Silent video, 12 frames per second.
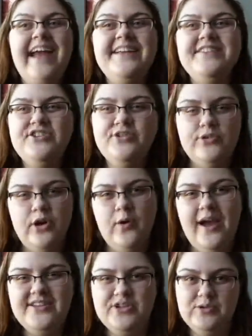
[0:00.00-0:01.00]
you know
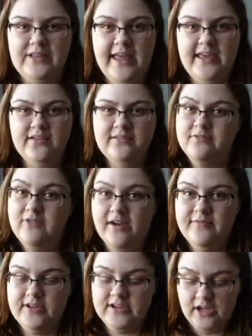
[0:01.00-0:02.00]
I don't like
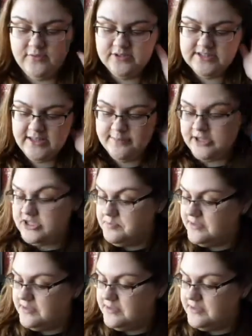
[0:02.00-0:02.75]
graphic novels that much,